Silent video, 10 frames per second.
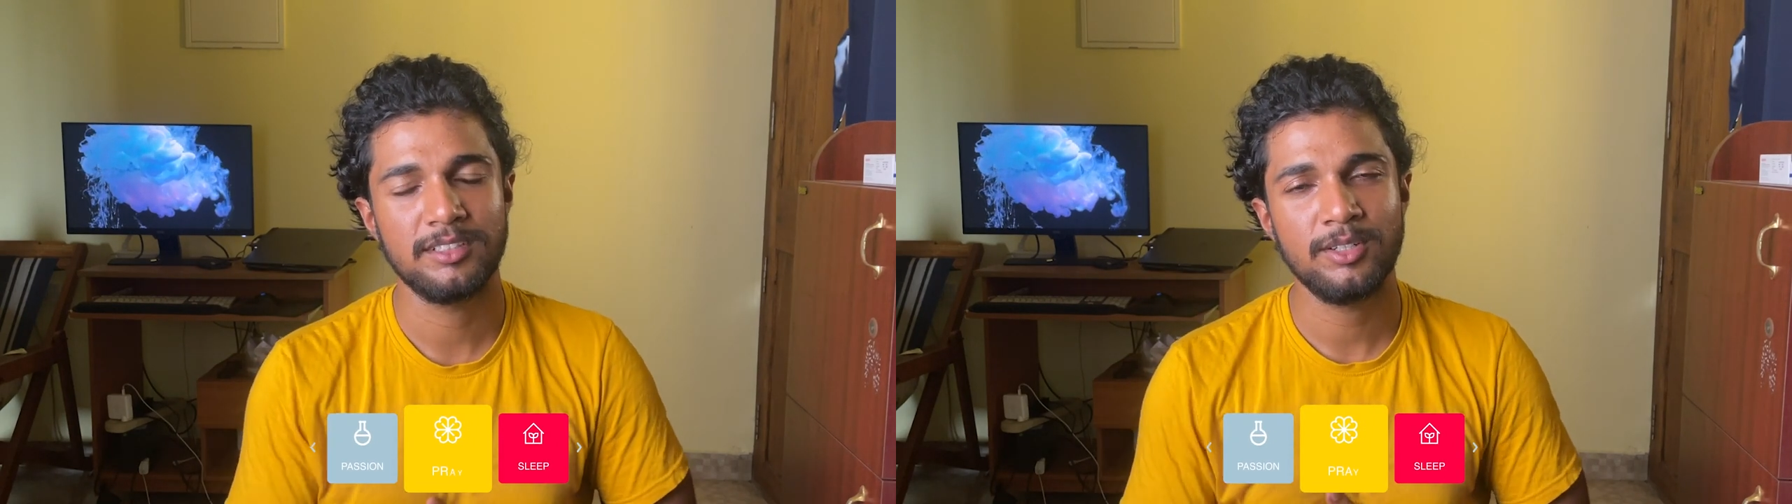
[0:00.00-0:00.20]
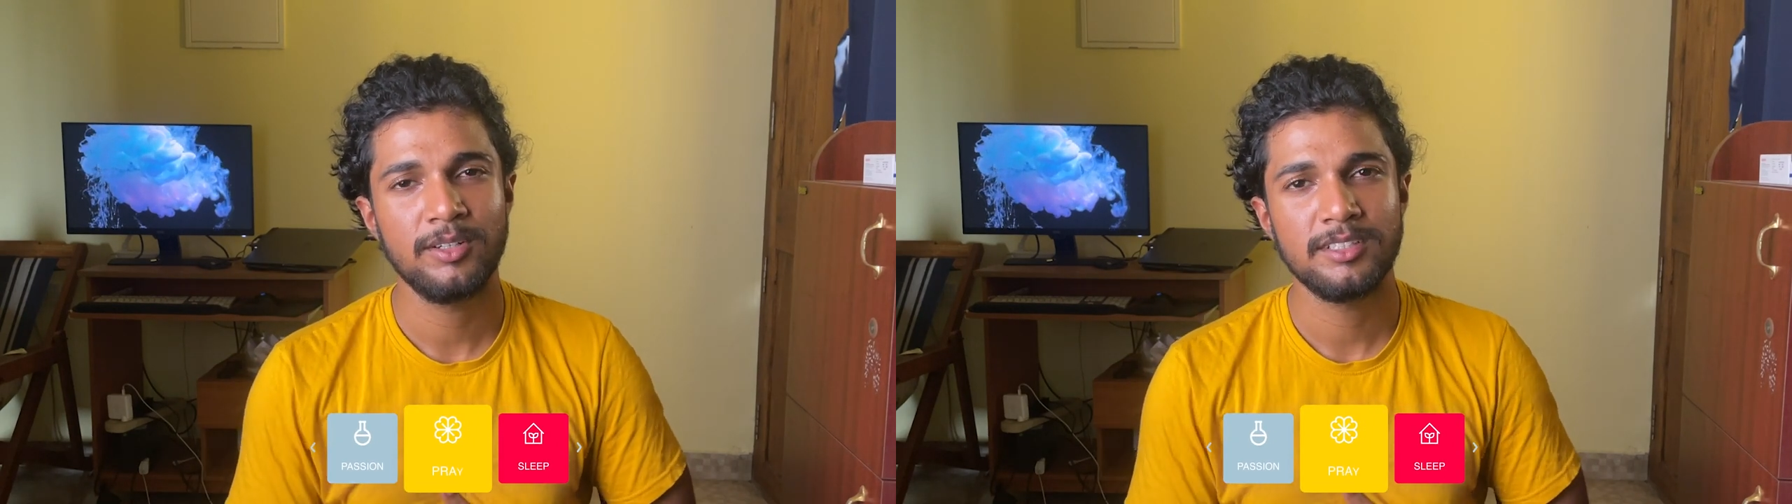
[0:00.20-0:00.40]

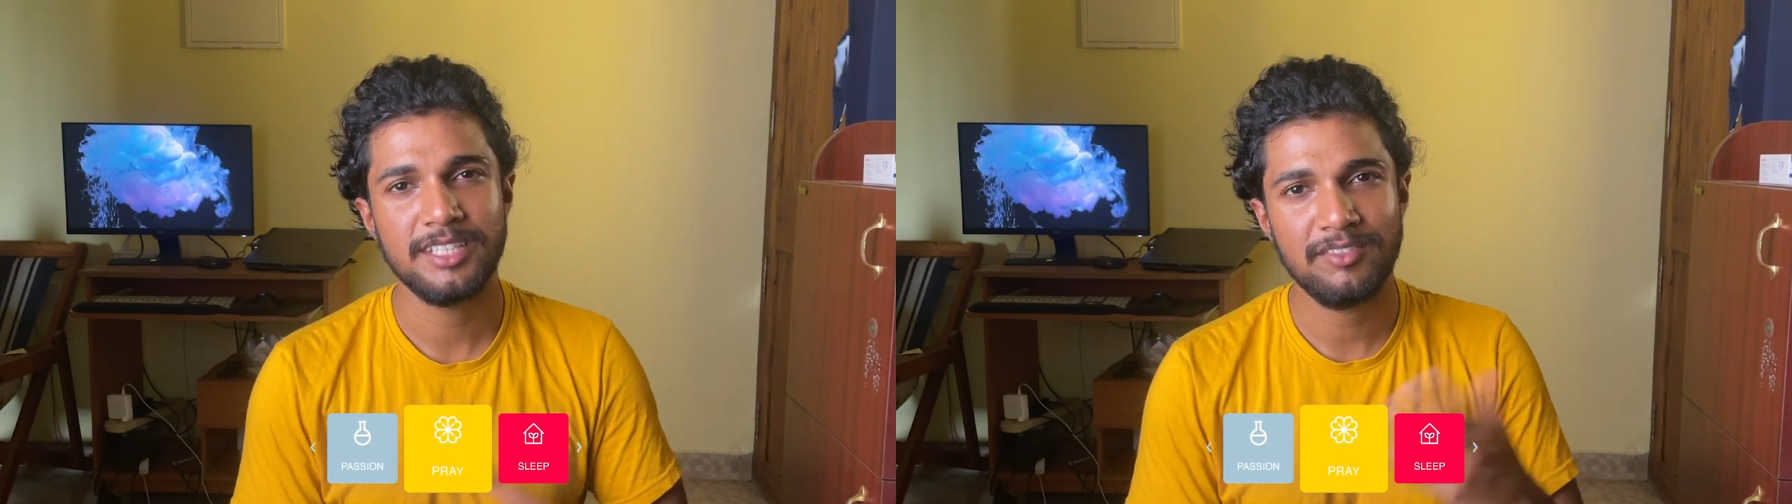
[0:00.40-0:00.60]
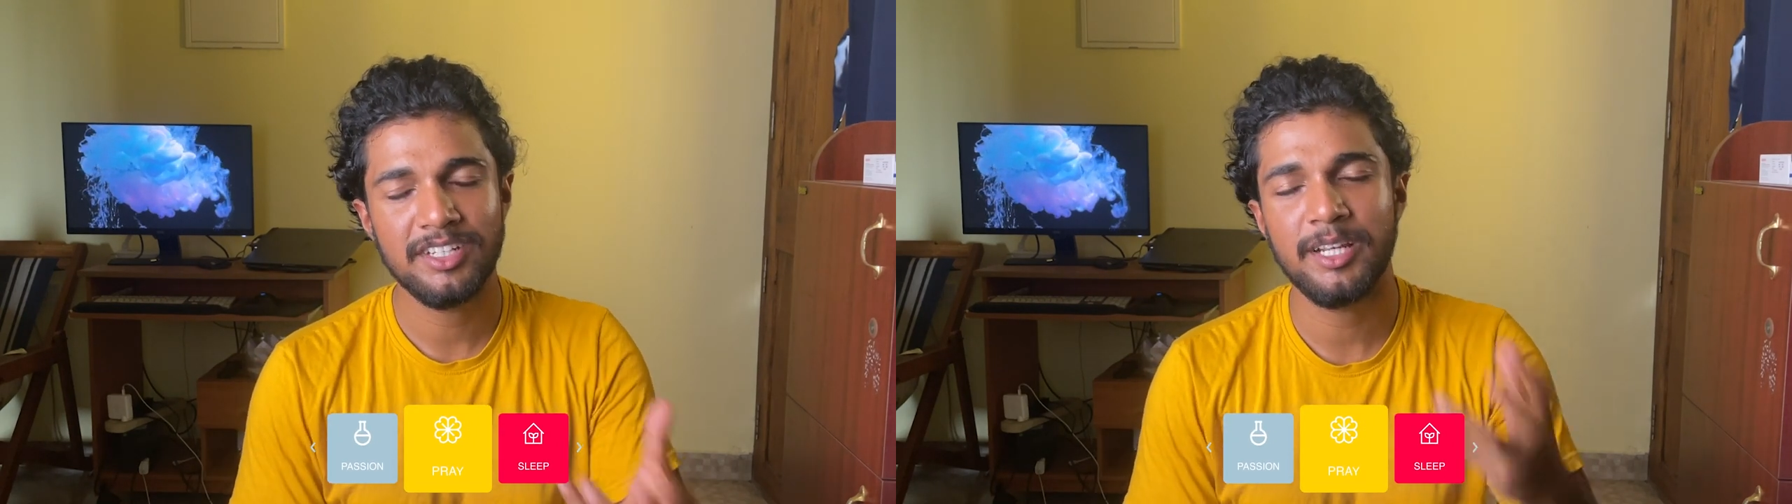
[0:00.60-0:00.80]
You know,
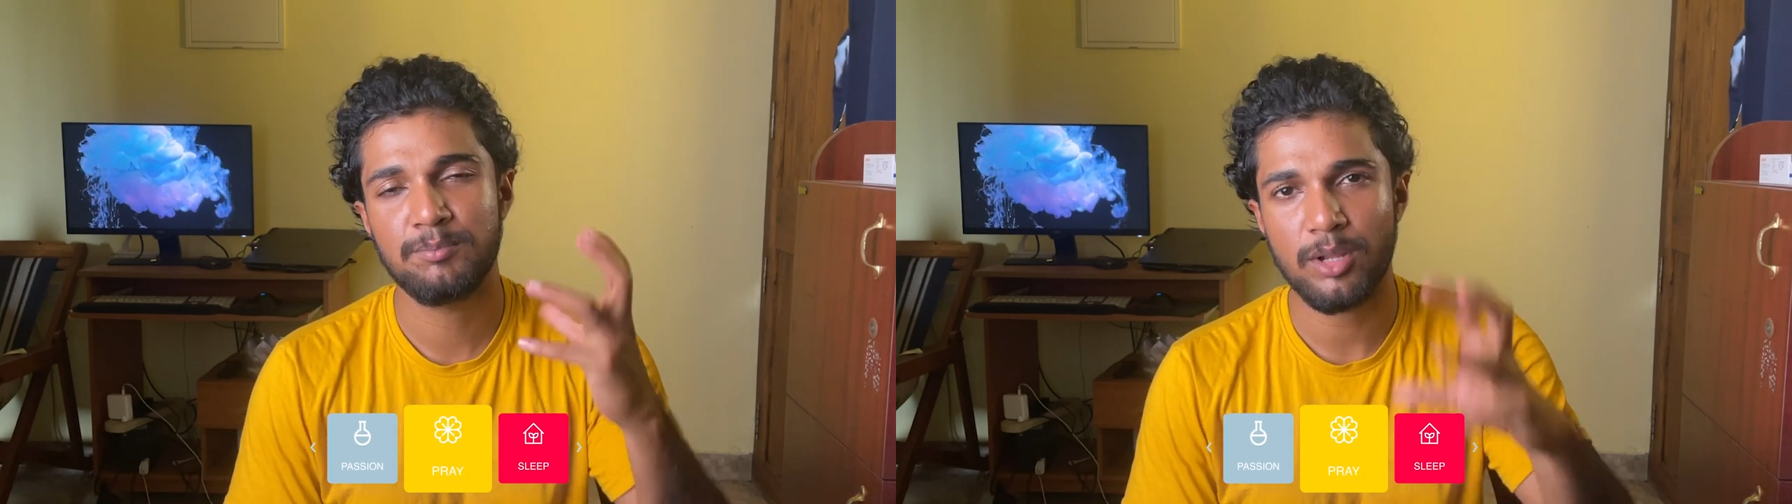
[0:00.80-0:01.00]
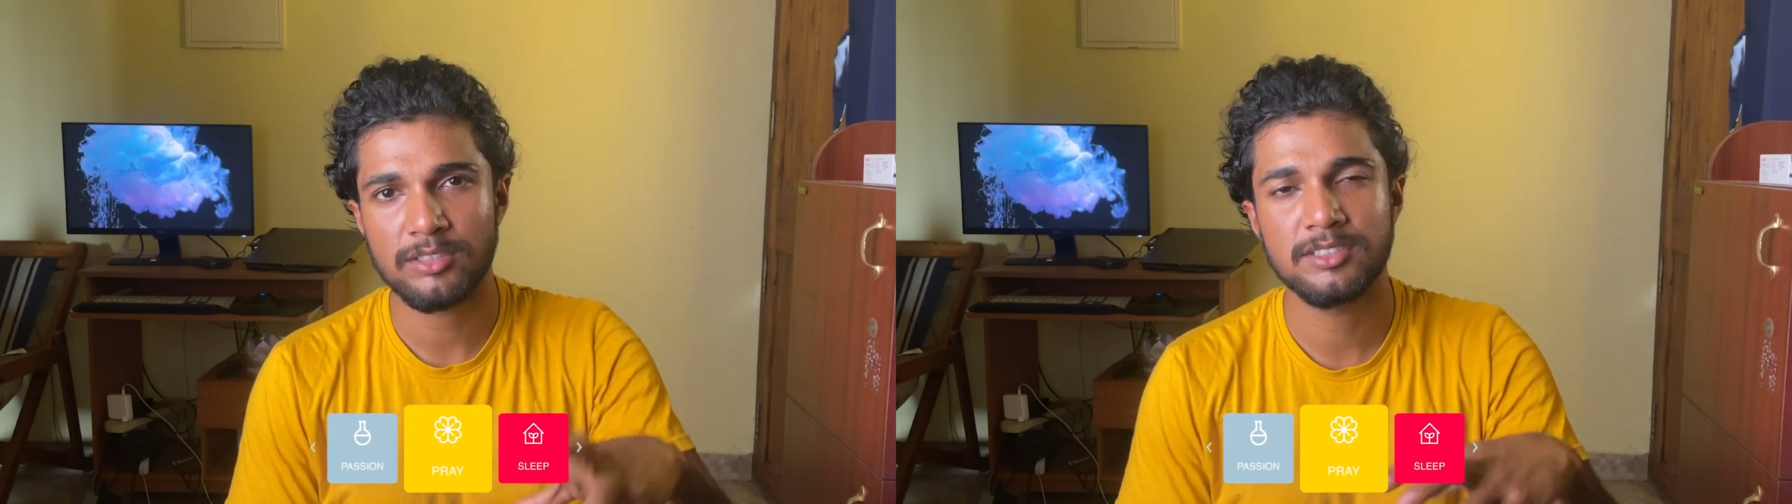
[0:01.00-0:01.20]
the everyday
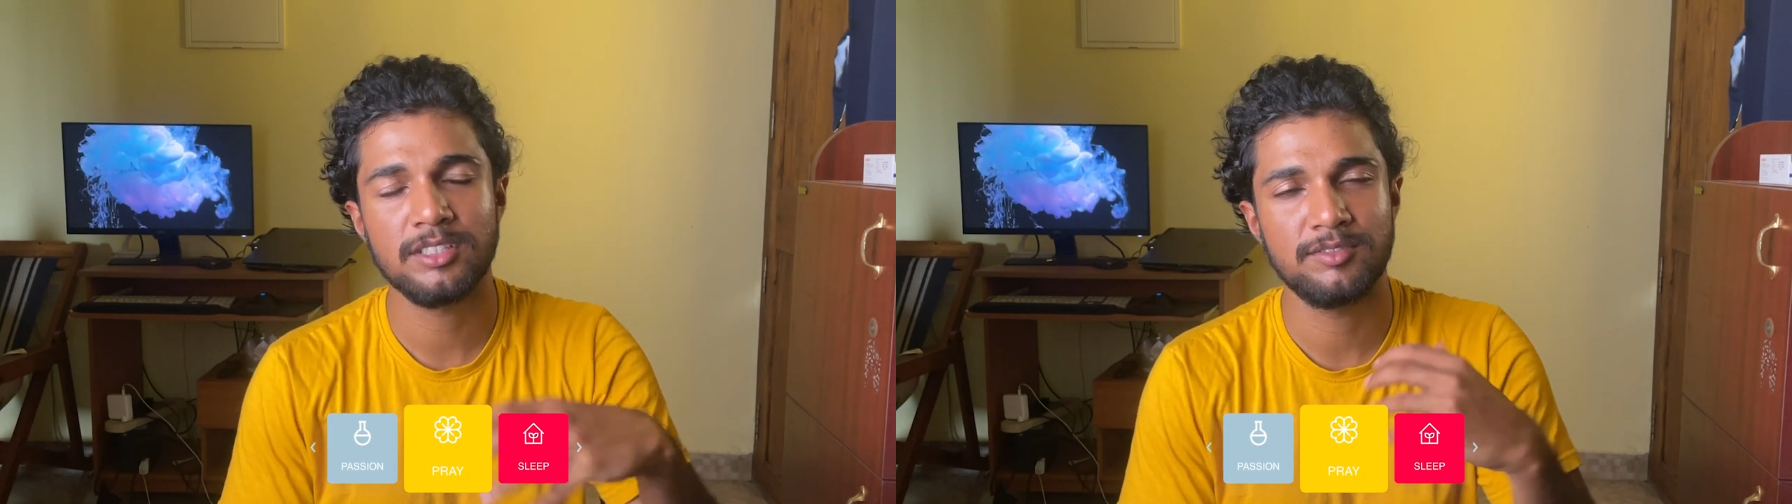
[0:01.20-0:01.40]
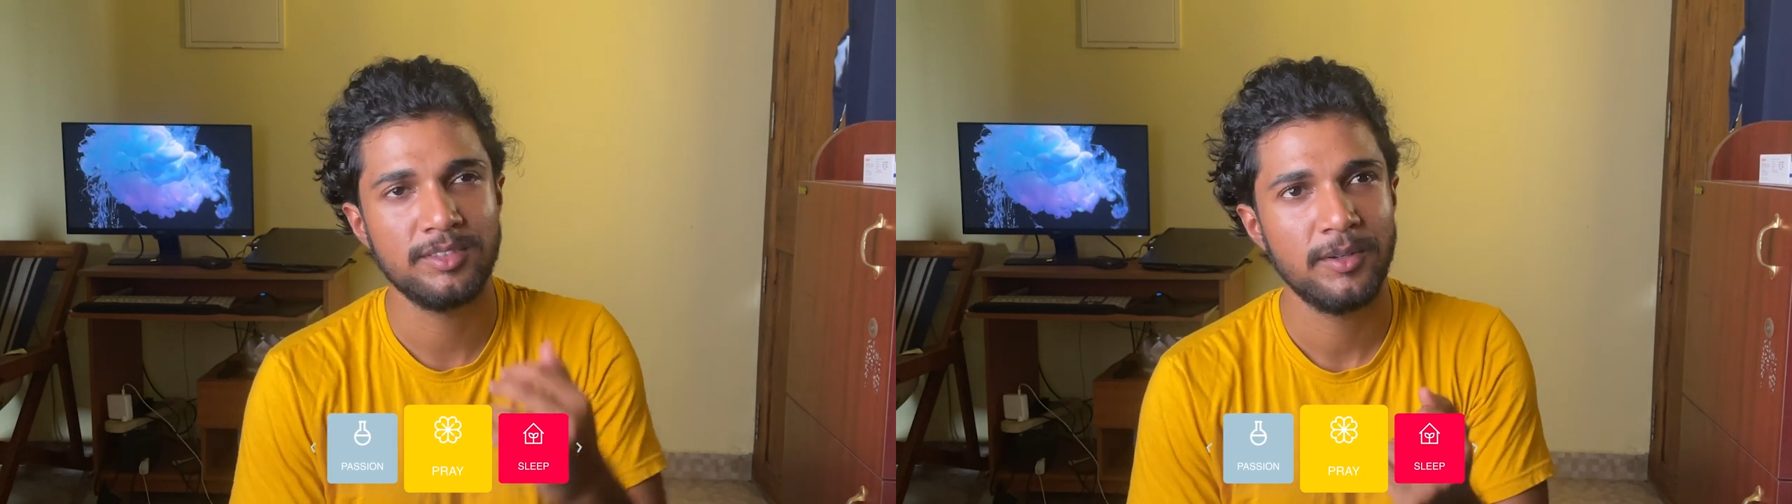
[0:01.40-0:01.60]
process
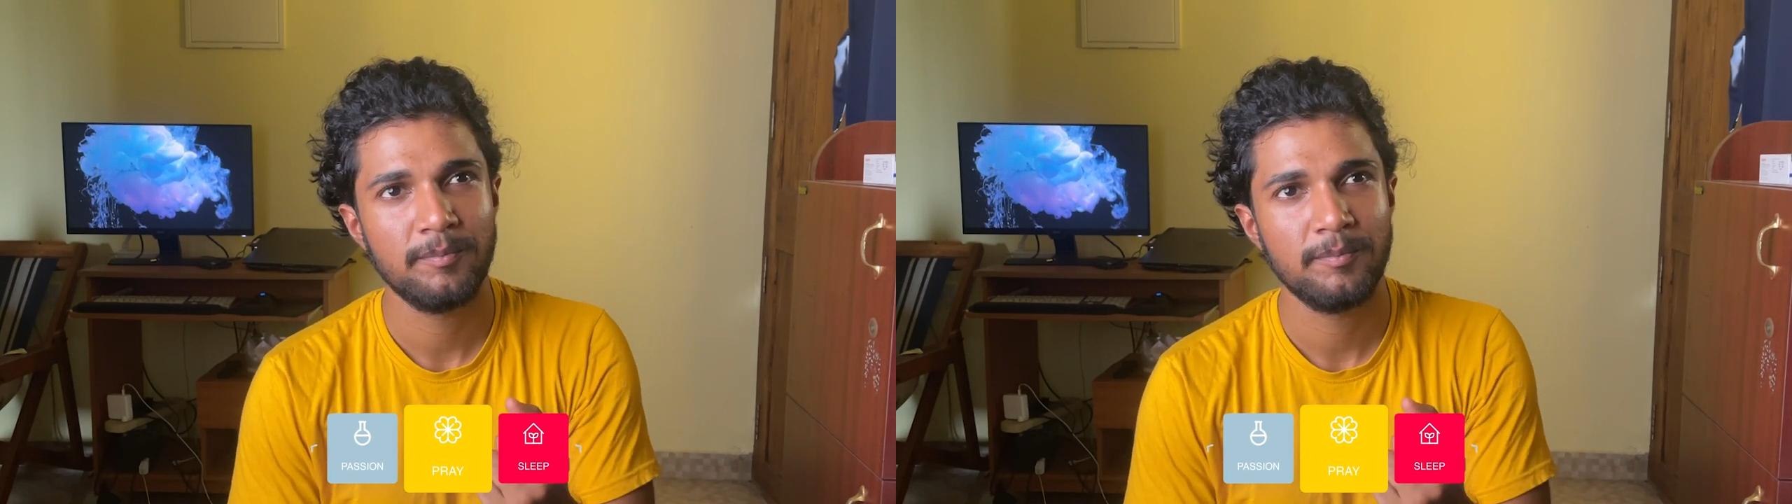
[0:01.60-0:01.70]
of,